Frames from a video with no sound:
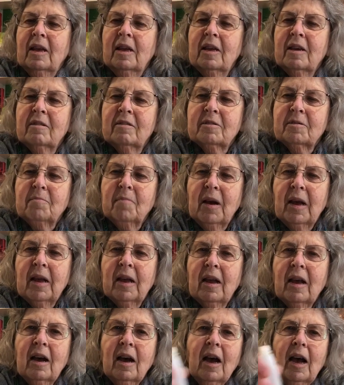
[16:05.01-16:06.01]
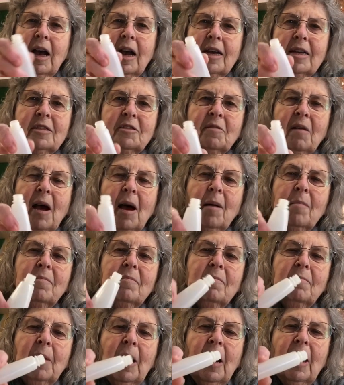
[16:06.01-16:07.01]
Here's my eye drop
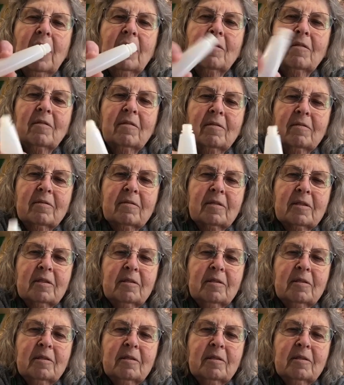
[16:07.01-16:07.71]
bottle.